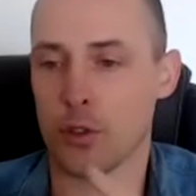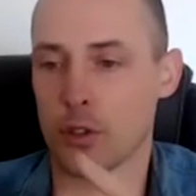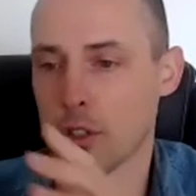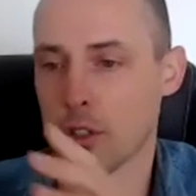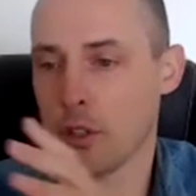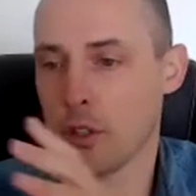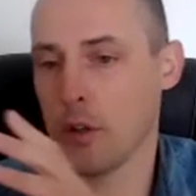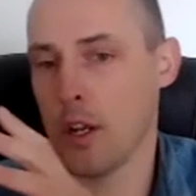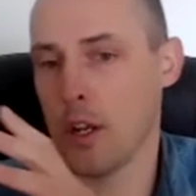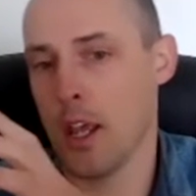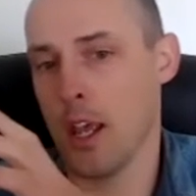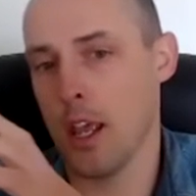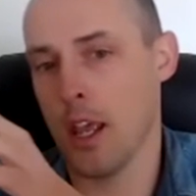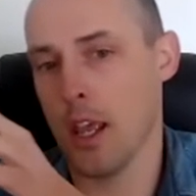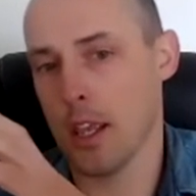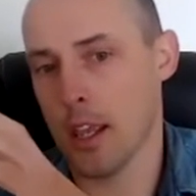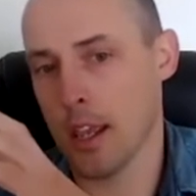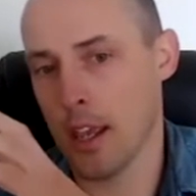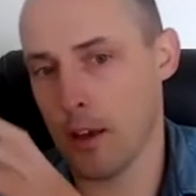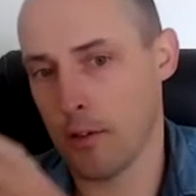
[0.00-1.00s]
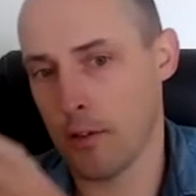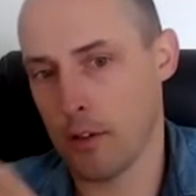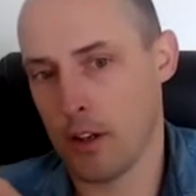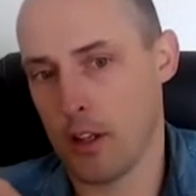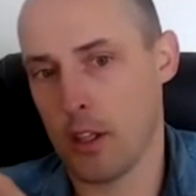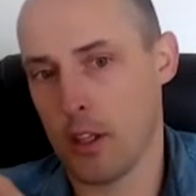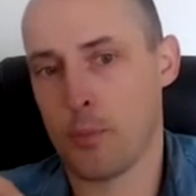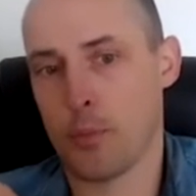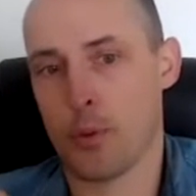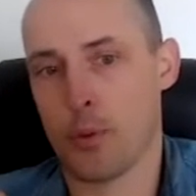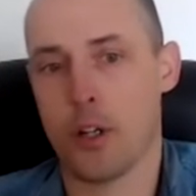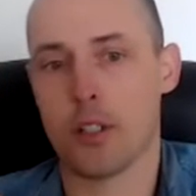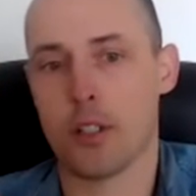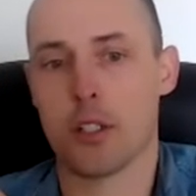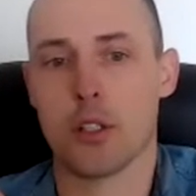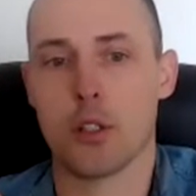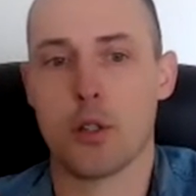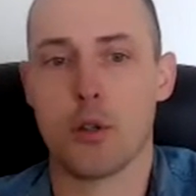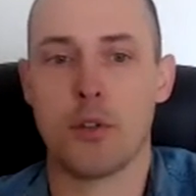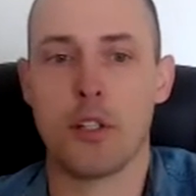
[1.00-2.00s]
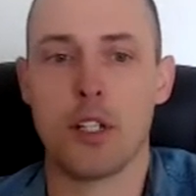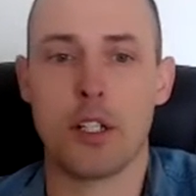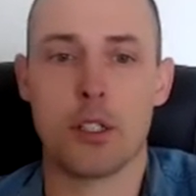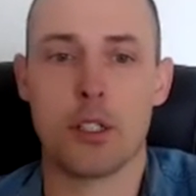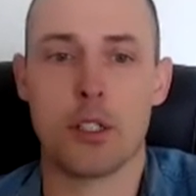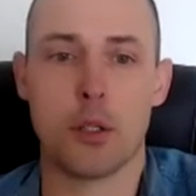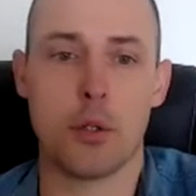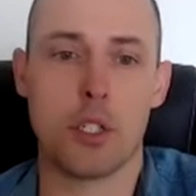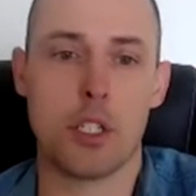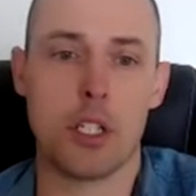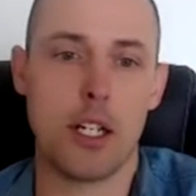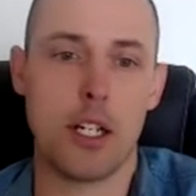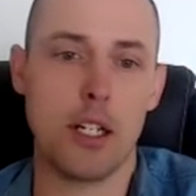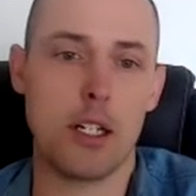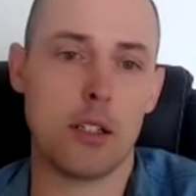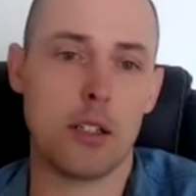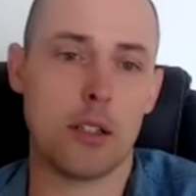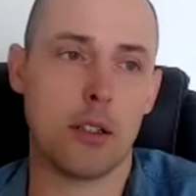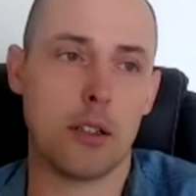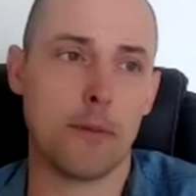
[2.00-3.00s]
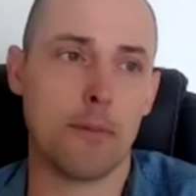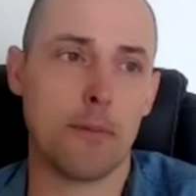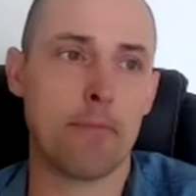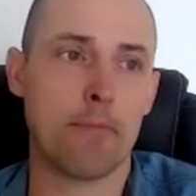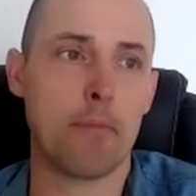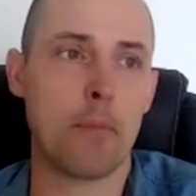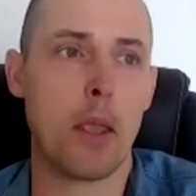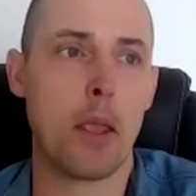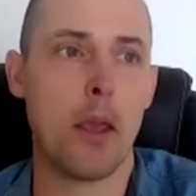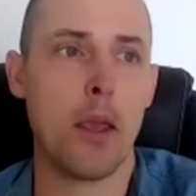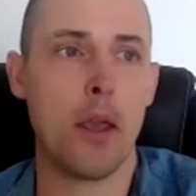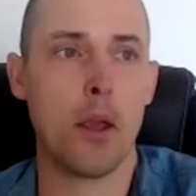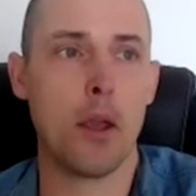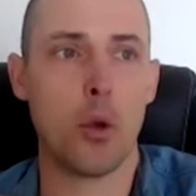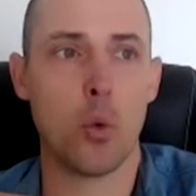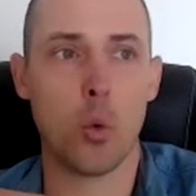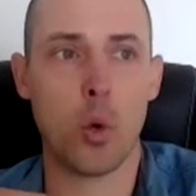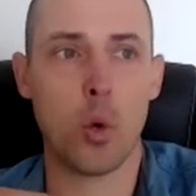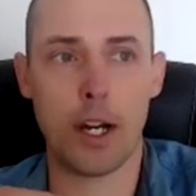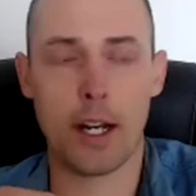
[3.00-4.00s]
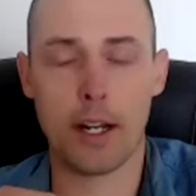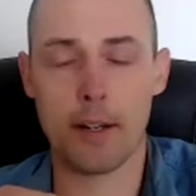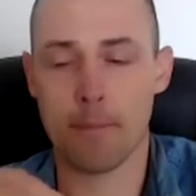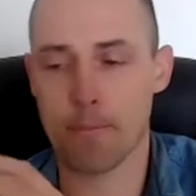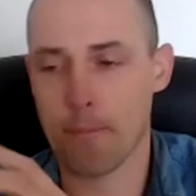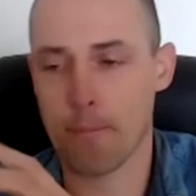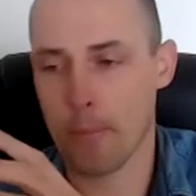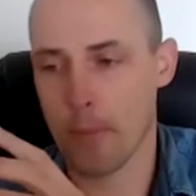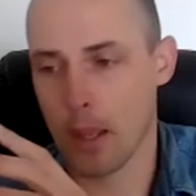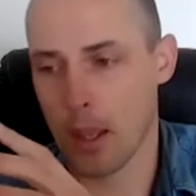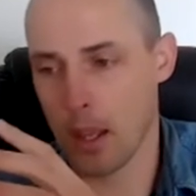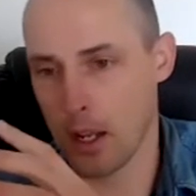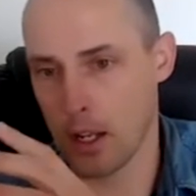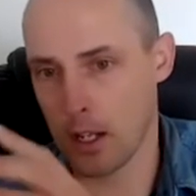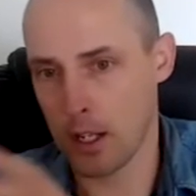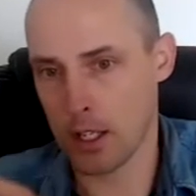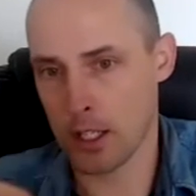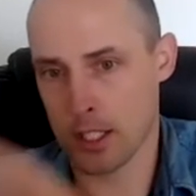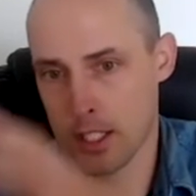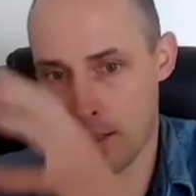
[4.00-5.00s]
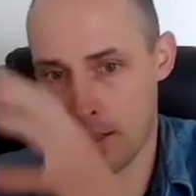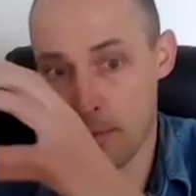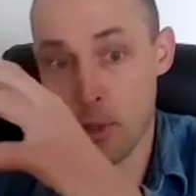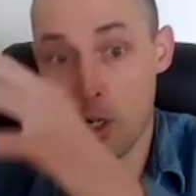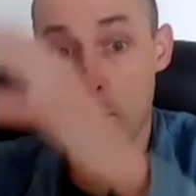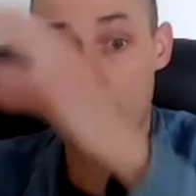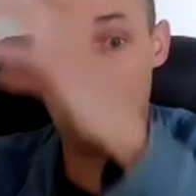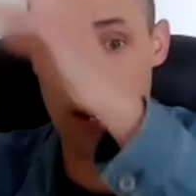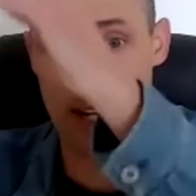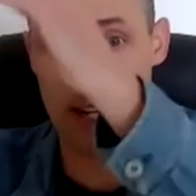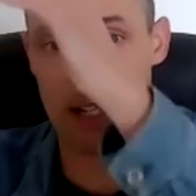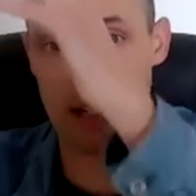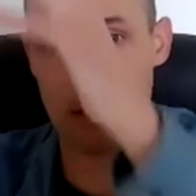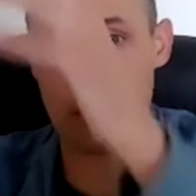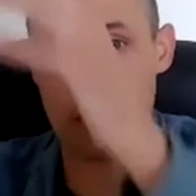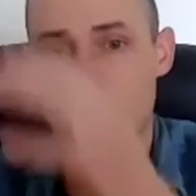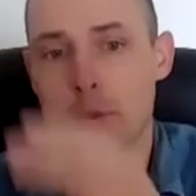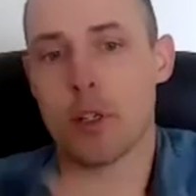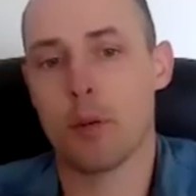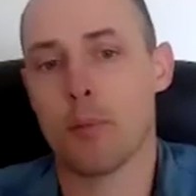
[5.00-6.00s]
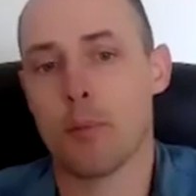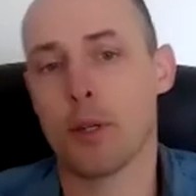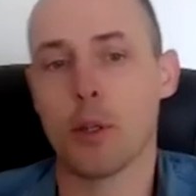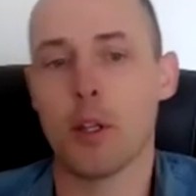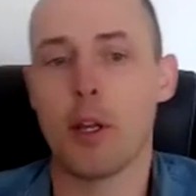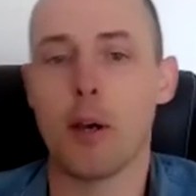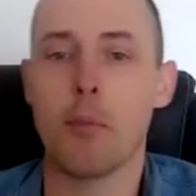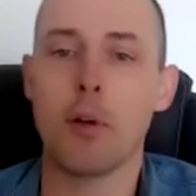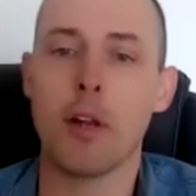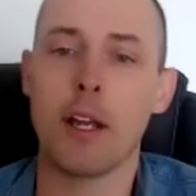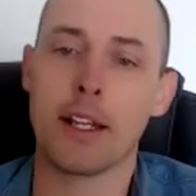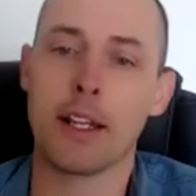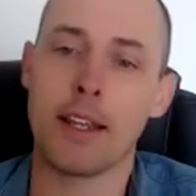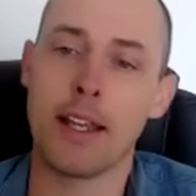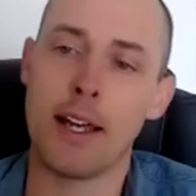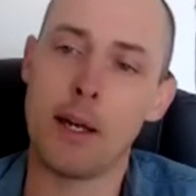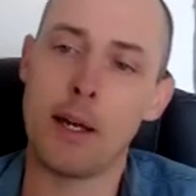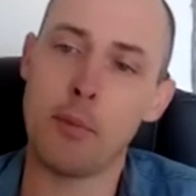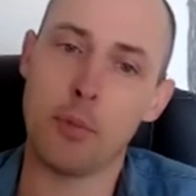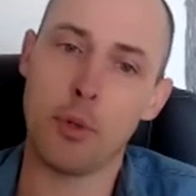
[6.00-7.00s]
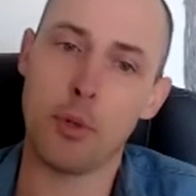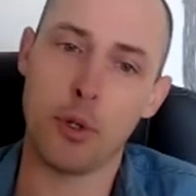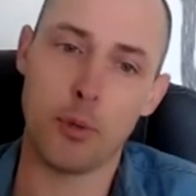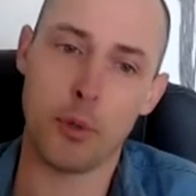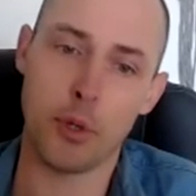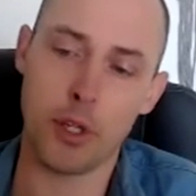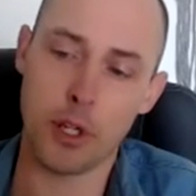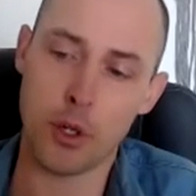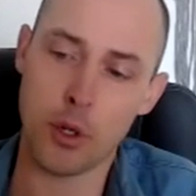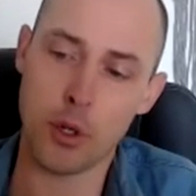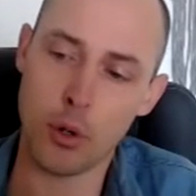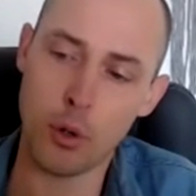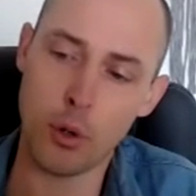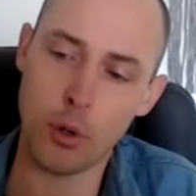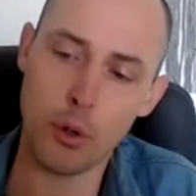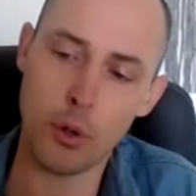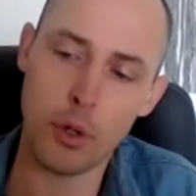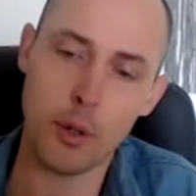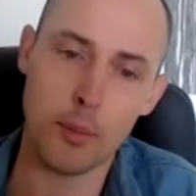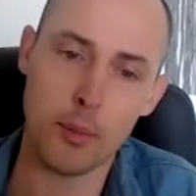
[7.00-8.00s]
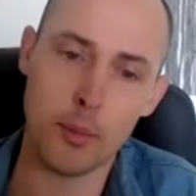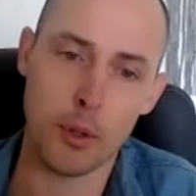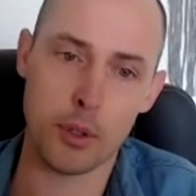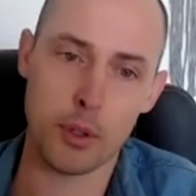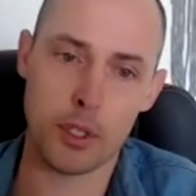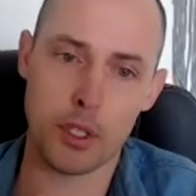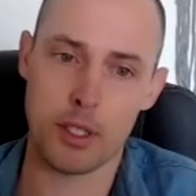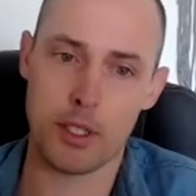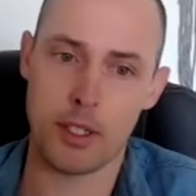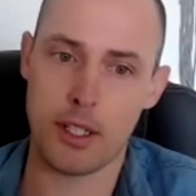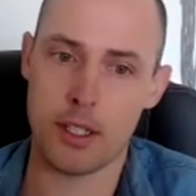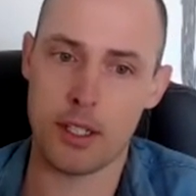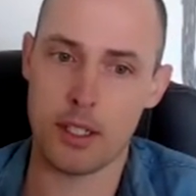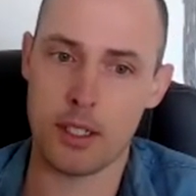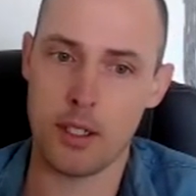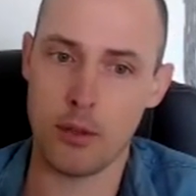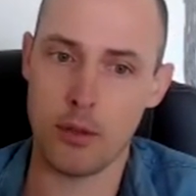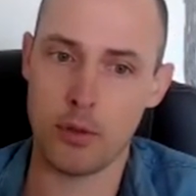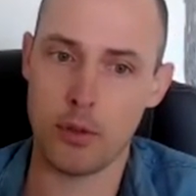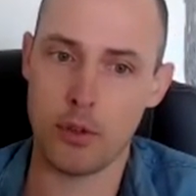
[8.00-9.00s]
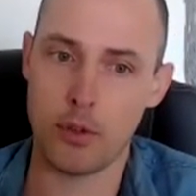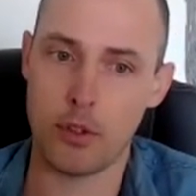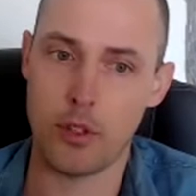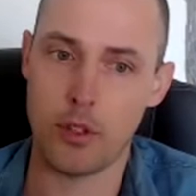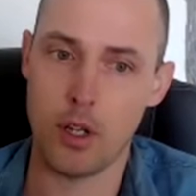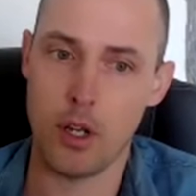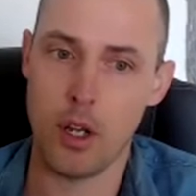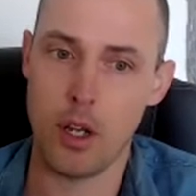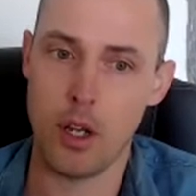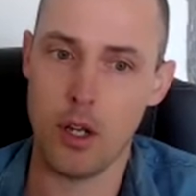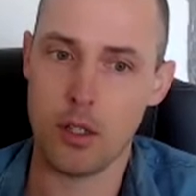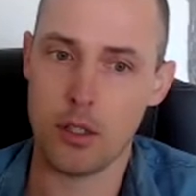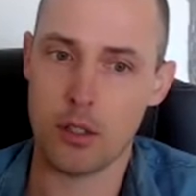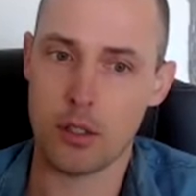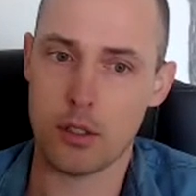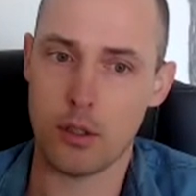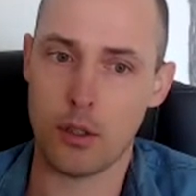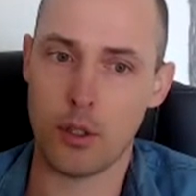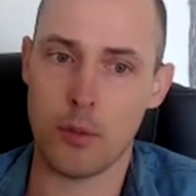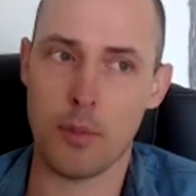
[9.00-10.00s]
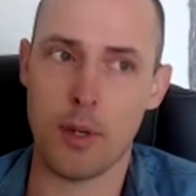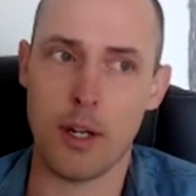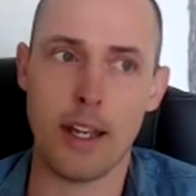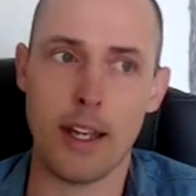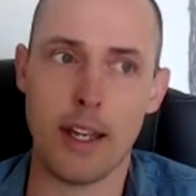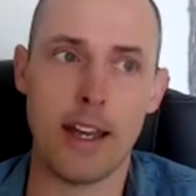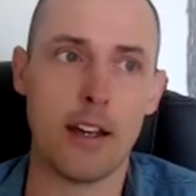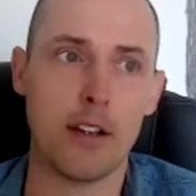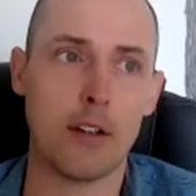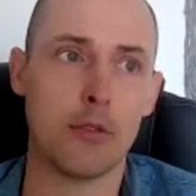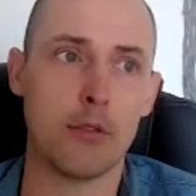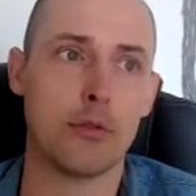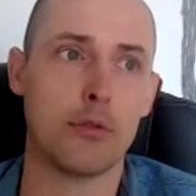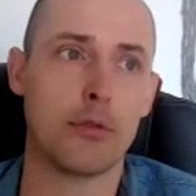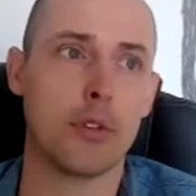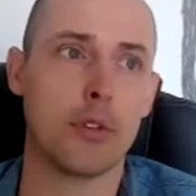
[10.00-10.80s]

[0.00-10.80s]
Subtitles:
So you have another process of dissociation where similar mechanisms are built up like that, but with a core emotion that's different. So you might have,